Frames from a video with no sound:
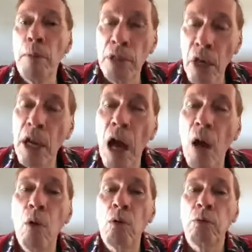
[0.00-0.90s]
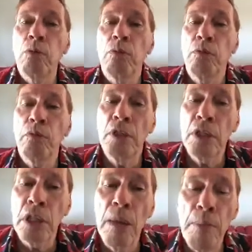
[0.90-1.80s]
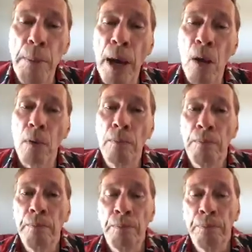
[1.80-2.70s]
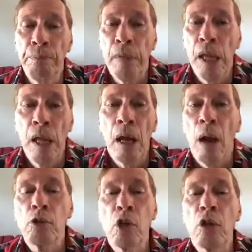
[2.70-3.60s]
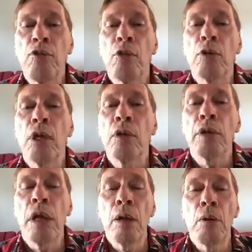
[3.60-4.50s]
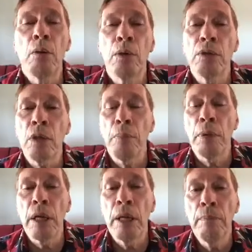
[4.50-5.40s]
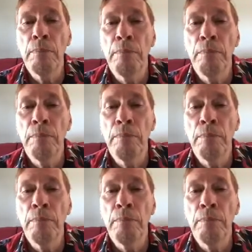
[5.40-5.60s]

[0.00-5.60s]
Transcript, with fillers: I'm going to tell you how this came about. I was on the phone the other day with somebody.